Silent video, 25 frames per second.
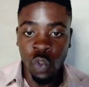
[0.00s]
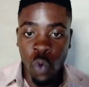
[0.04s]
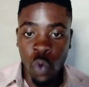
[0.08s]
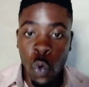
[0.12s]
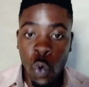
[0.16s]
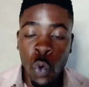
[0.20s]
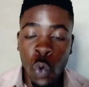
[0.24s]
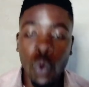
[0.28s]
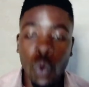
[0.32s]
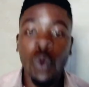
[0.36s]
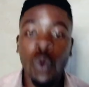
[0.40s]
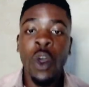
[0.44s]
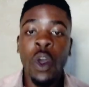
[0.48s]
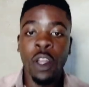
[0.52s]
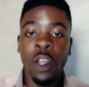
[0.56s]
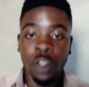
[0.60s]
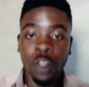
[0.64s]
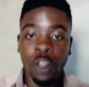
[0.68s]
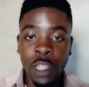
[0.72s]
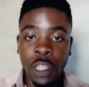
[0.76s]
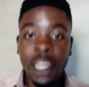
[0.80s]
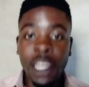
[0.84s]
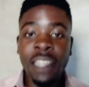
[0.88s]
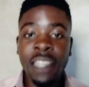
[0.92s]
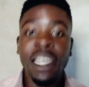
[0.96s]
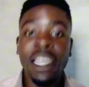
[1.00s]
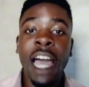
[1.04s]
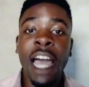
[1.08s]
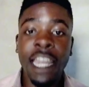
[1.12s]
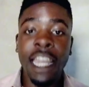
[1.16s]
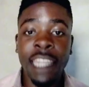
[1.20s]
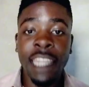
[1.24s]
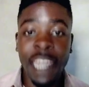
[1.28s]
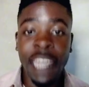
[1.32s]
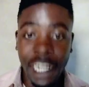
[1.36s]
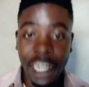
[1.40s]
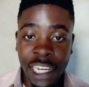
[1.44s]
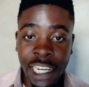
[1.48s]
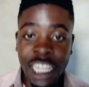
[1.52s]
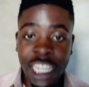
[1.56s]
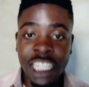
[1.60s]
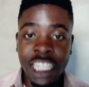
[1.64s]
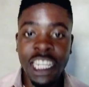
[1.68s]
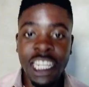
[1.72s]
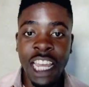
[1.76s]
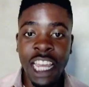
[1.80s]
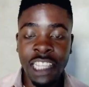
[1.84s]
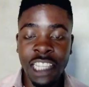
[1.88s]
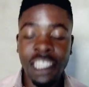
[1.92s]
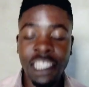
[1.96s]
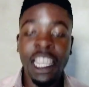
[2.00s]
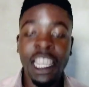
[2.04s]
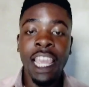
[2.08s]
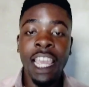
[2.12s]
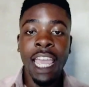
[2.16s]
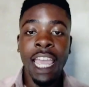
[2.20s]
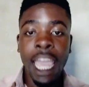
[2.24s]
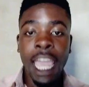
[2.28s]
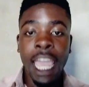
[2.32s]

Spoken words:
Guru. These are the religious